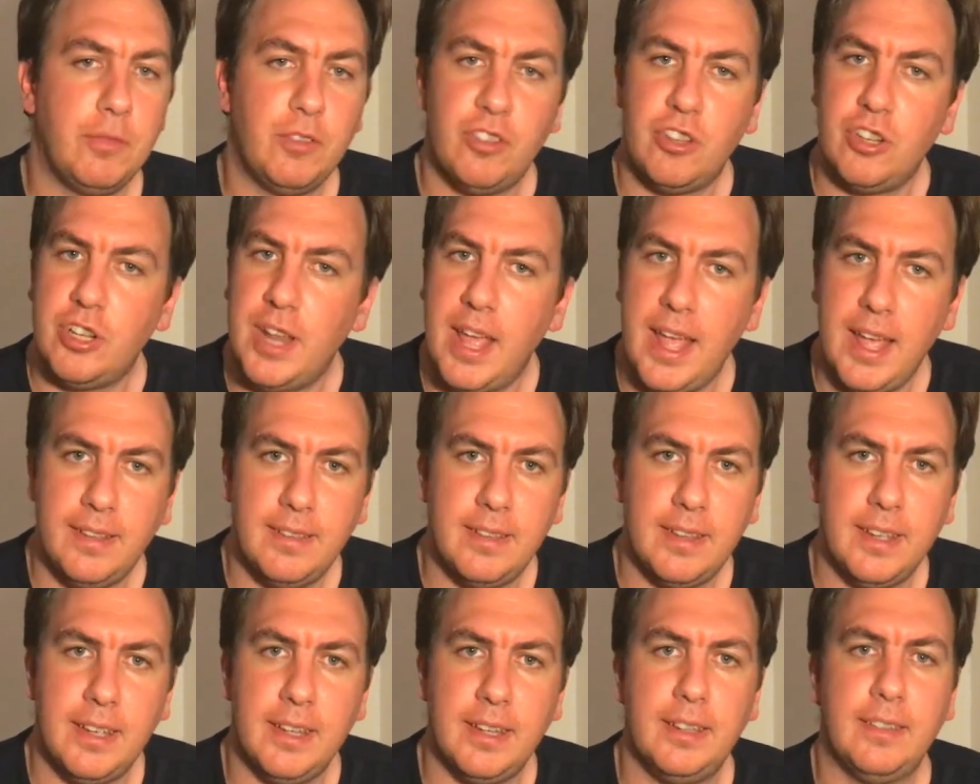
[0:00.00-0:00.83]

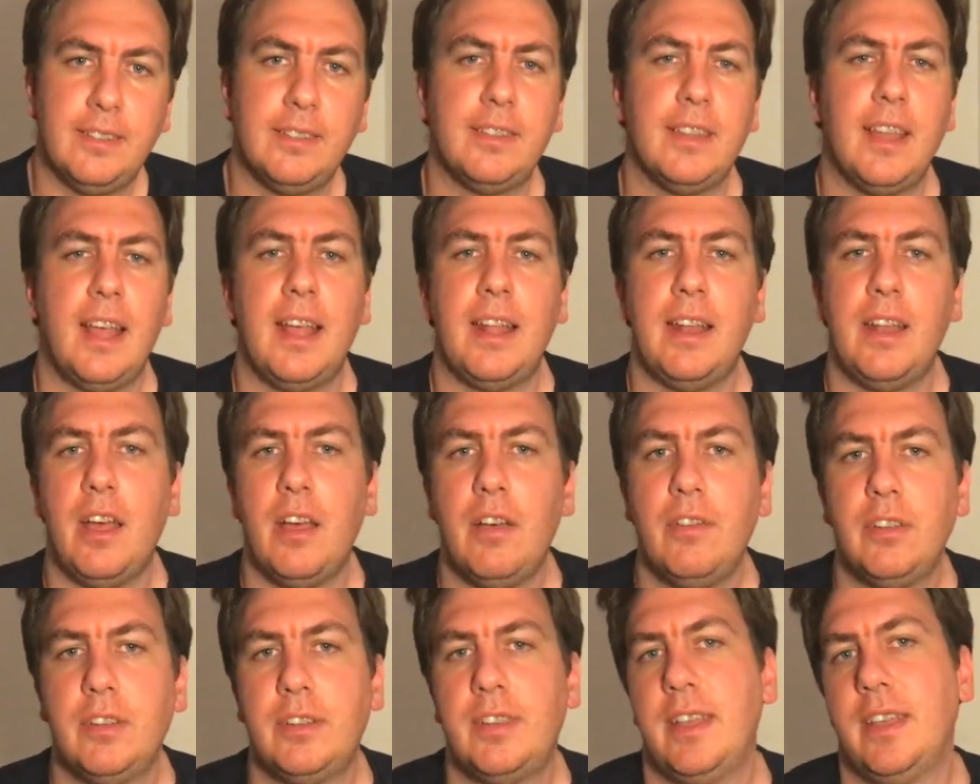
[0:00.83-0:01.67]
genetics and
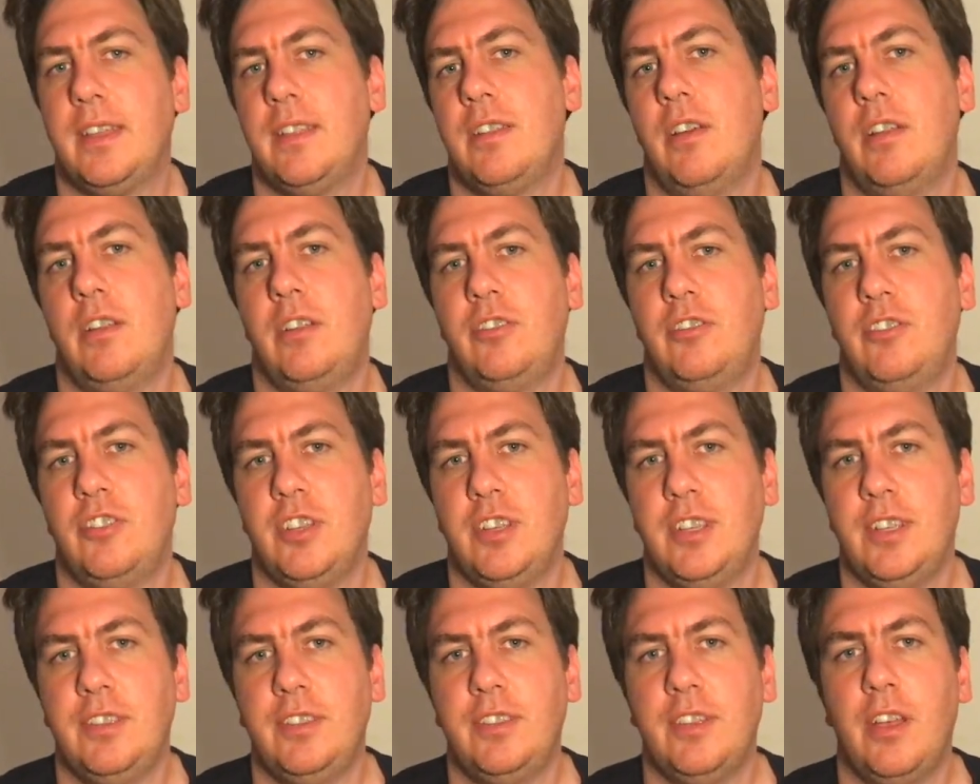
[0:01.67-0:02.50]
other
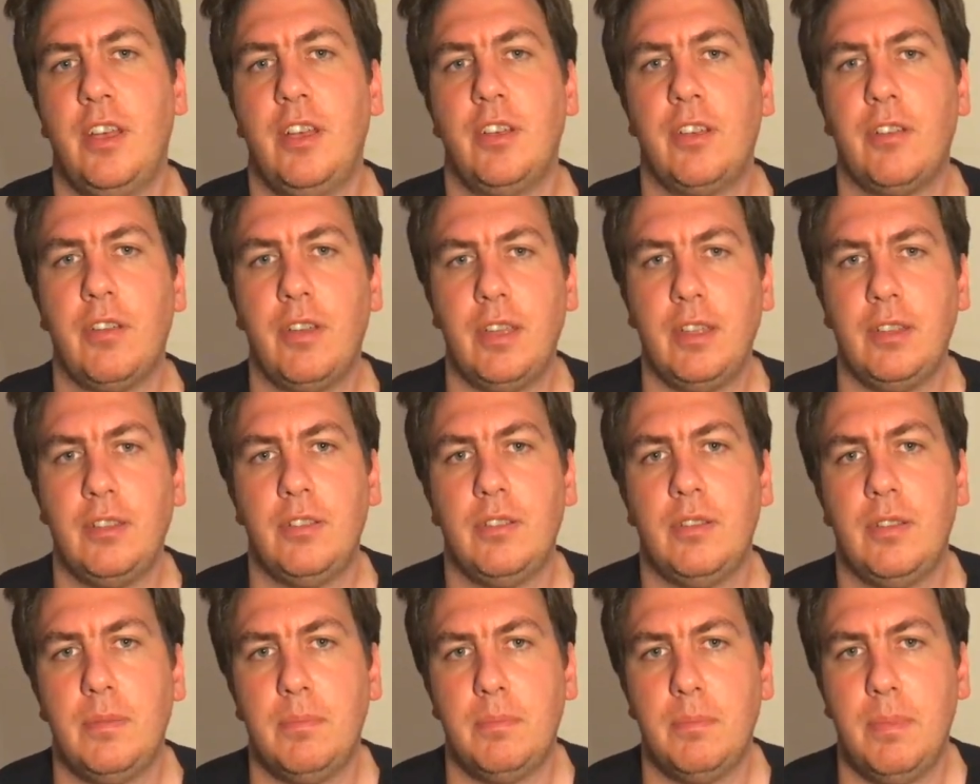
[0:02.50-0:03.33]
technologies are going
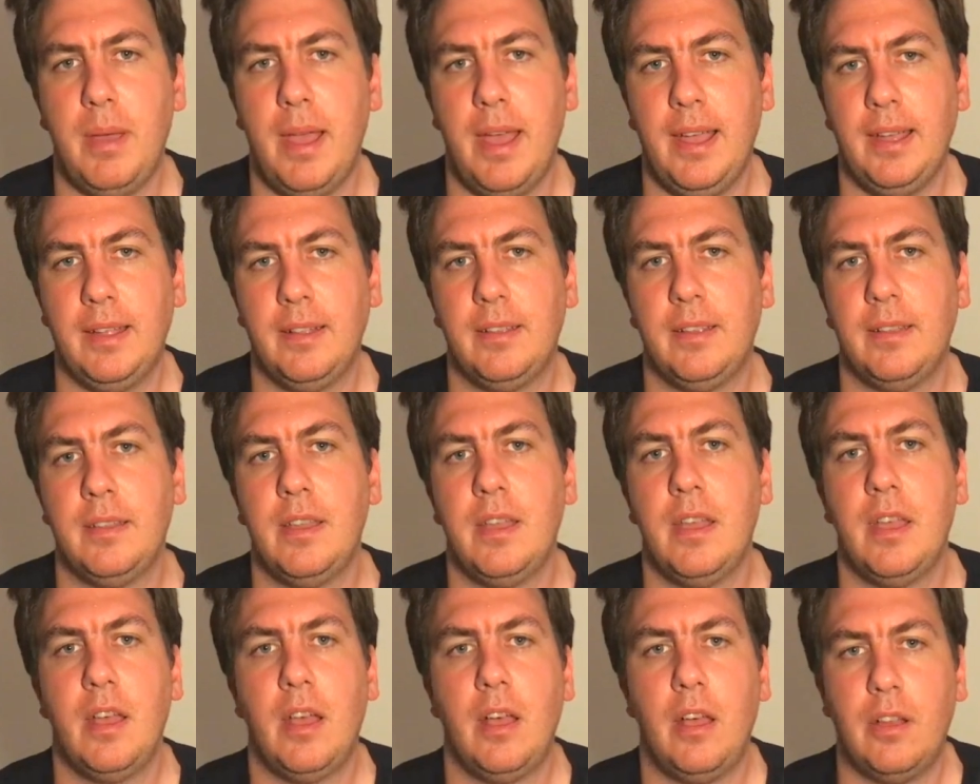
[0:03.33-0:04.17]
to impact
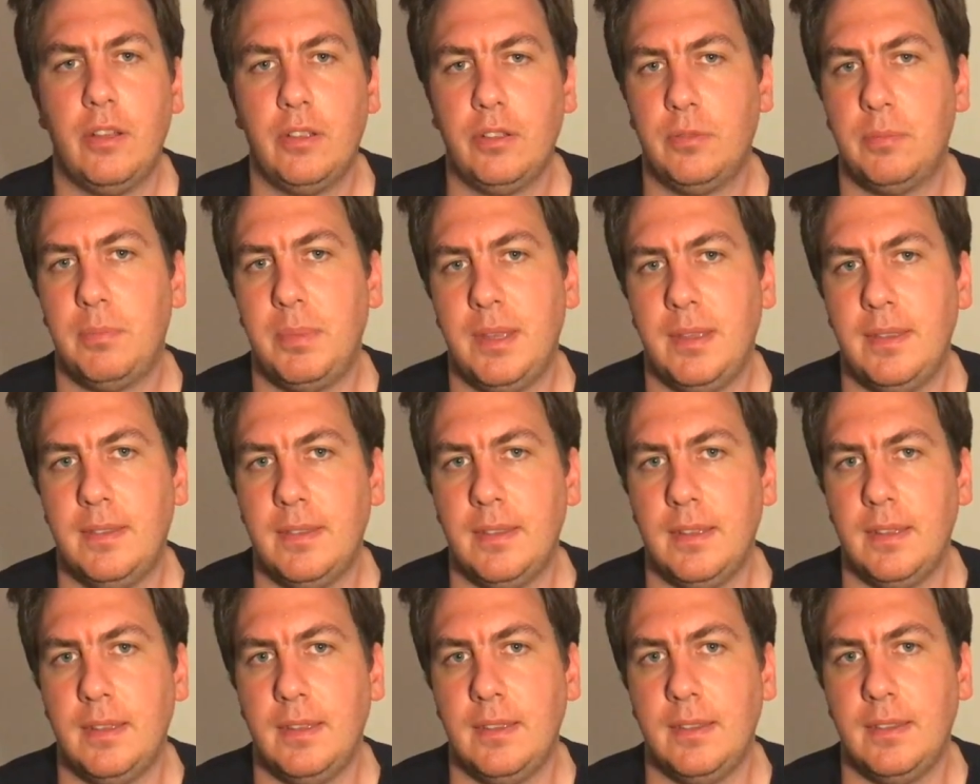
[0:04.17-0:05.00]
our
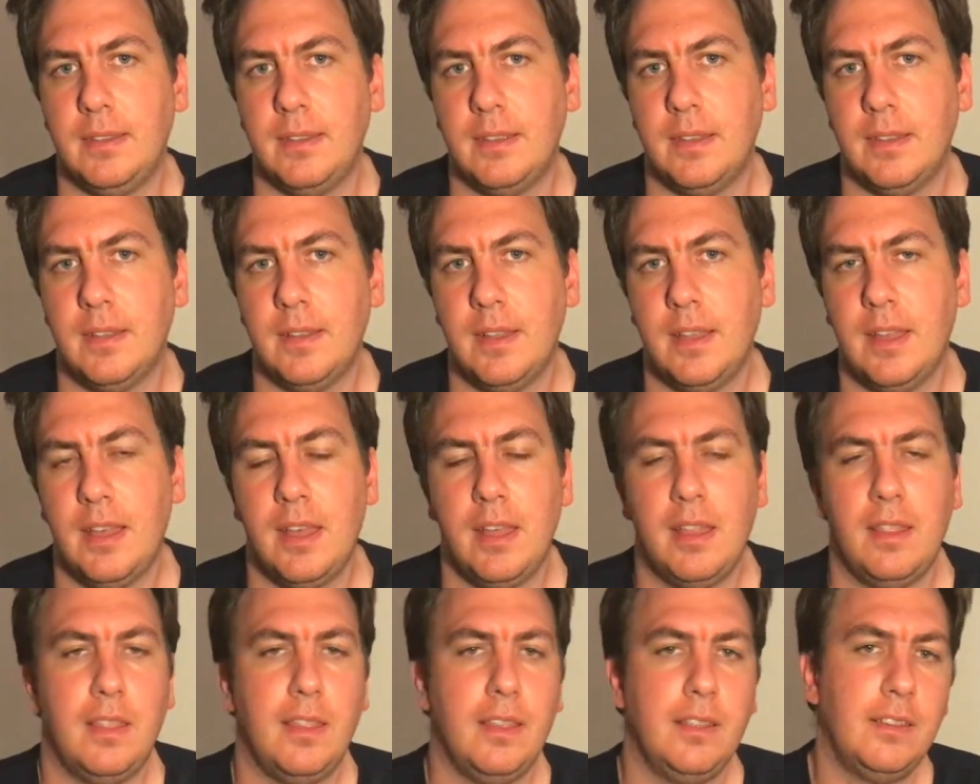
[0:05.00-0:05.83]
species.
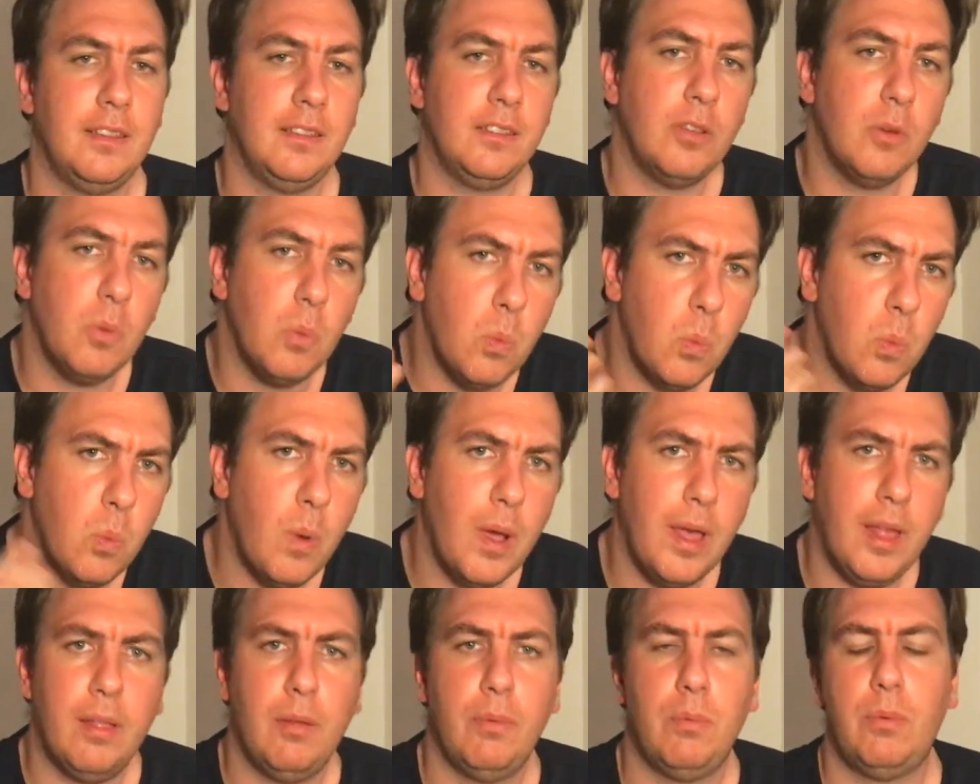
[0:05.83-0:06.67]
This is a
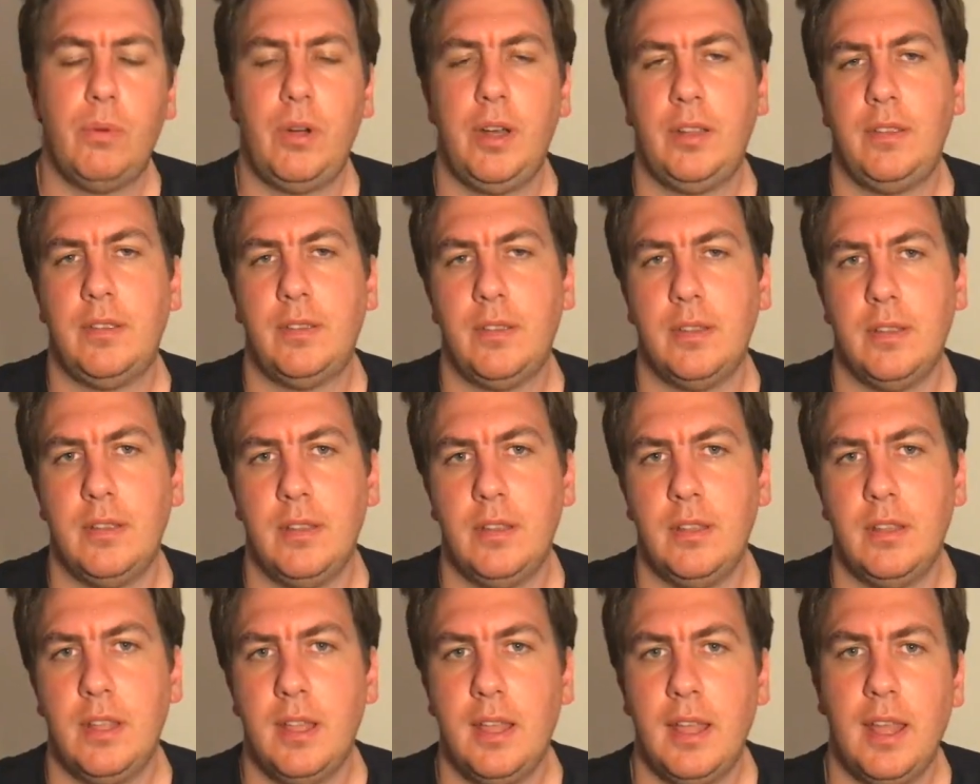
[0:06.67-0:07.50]

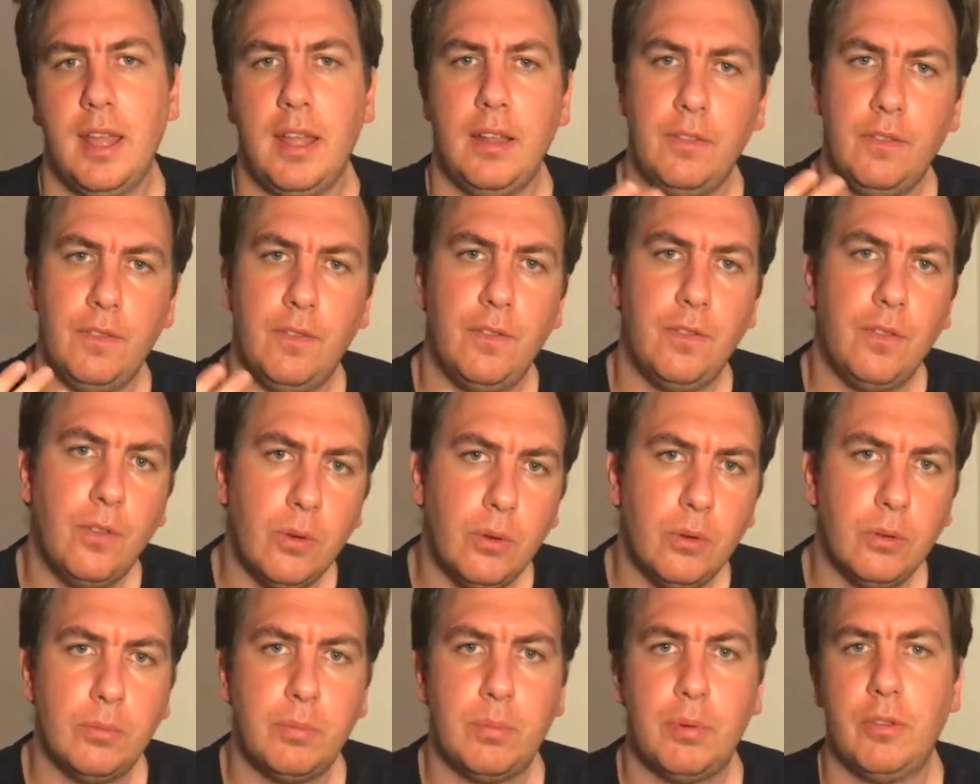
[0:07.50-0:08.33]
well-written and
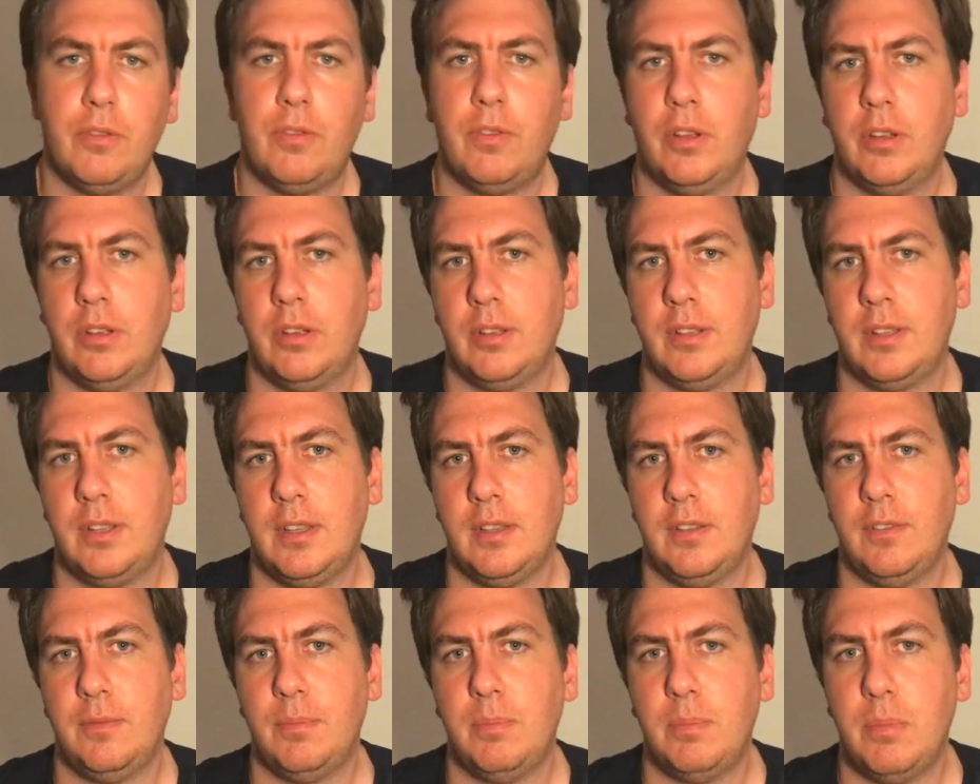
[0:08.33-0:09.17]

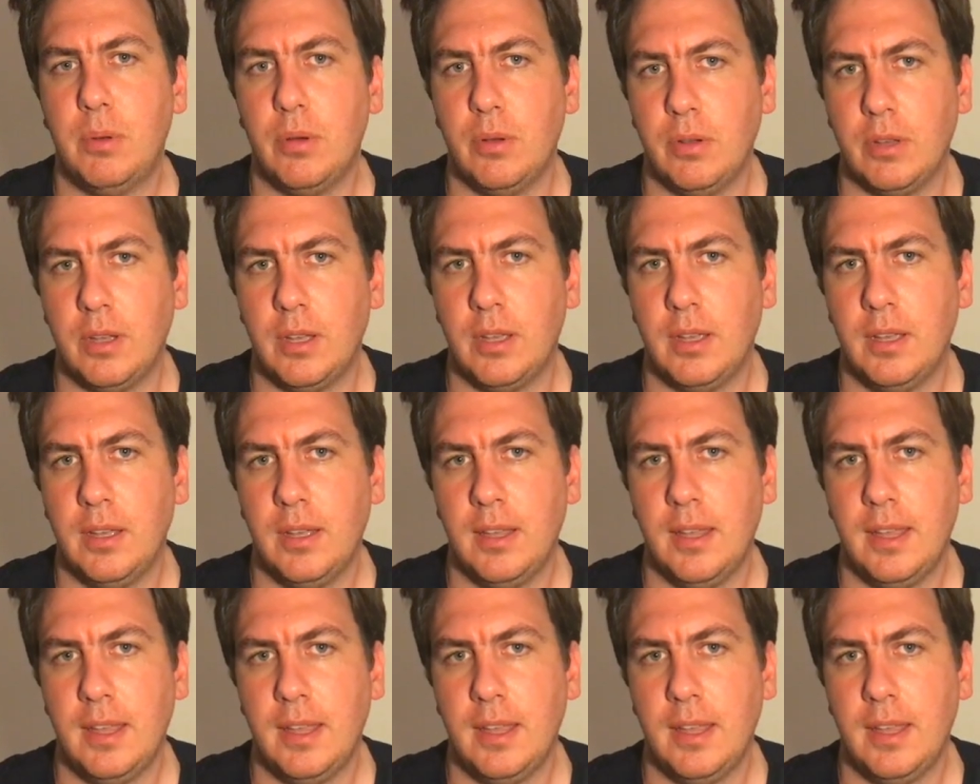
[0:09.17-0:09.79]
thought-provocative book